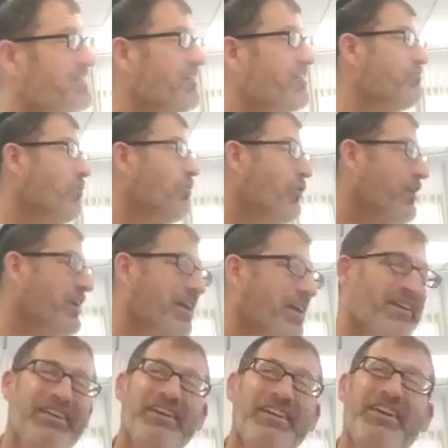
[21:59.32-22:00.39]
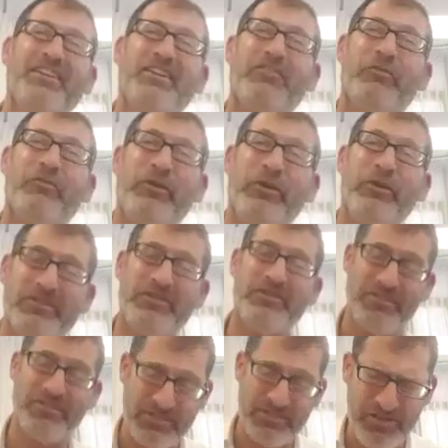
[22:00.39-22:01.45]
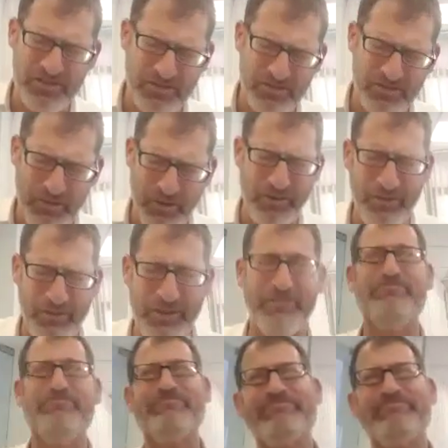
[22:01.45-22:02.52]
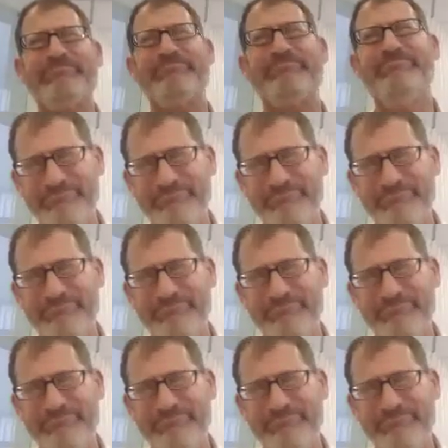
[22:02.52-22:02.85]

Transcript: from the 3 weeks of mourning, the 3 weeks of celebration period.